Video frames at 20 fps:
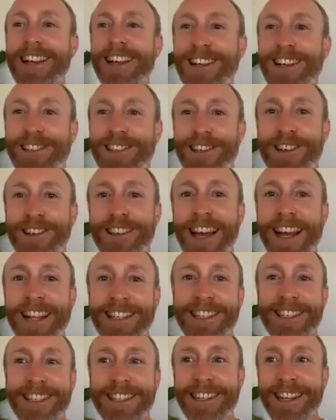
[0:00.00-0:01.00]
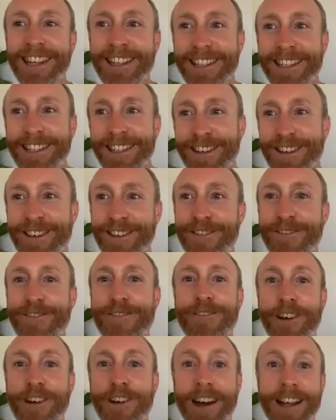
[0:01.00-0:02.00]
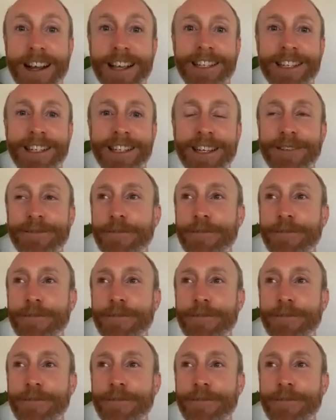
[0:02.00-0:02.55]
So that's just funny, isn't it?